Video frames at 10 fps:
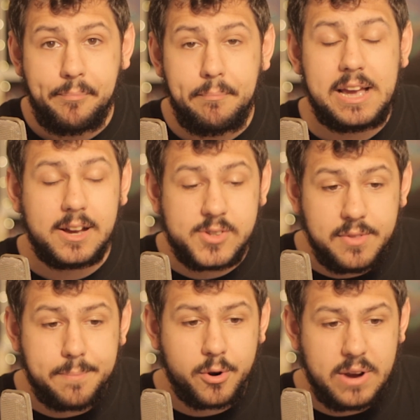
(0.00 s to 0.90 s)
Because of
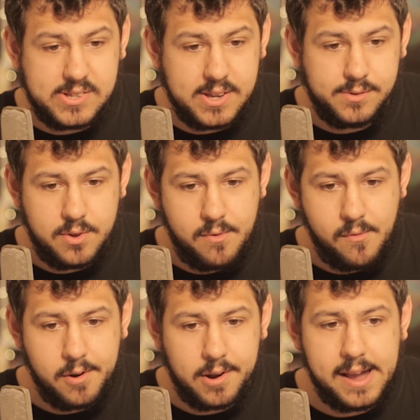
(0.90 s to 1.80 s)
the progressives,
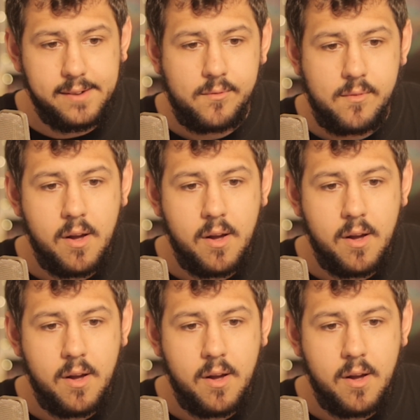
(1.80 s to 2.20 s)
okay,